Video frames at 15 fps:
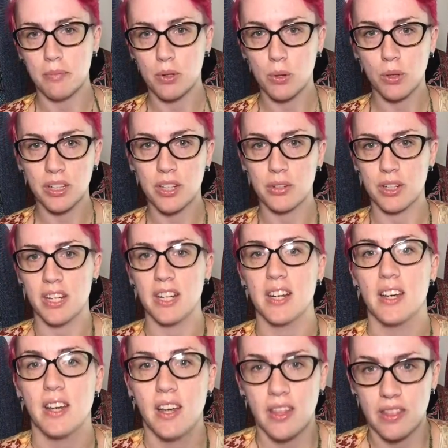Gold and green.
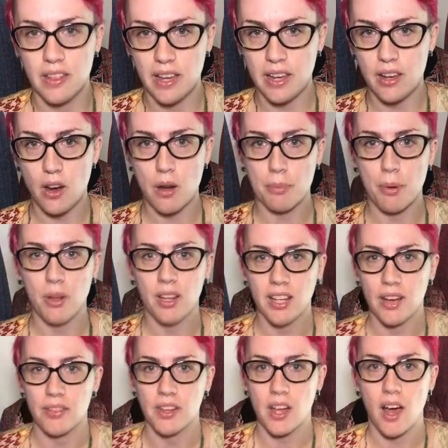They are
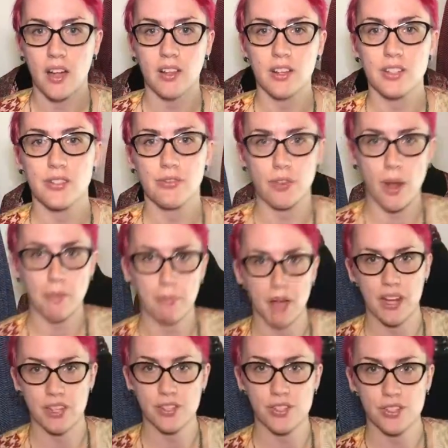pulling out the colors from
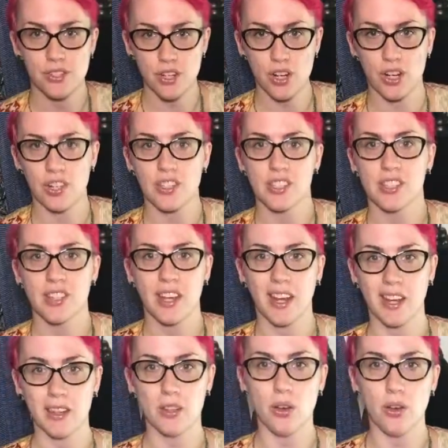my skirt and